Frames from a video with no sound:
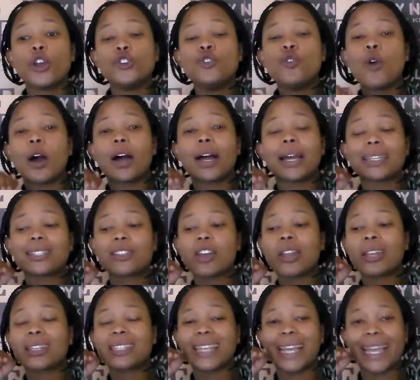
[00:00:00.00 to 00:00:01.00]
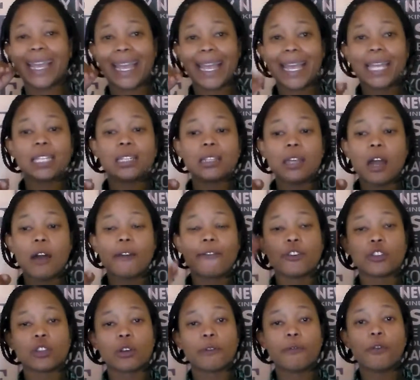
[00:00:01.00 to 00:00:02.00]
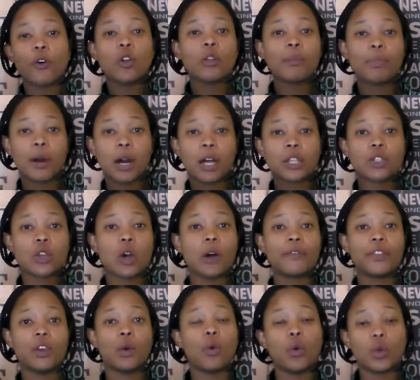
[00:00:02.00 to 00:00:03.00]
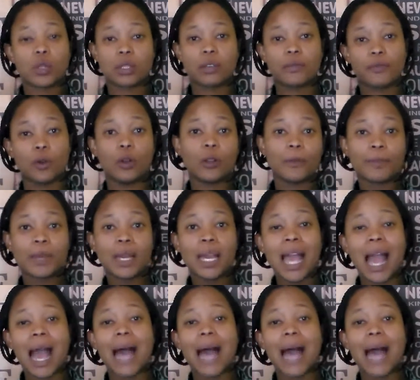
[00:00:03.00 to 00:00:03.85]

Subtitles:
you are starting to head for the fall part of the waterfall.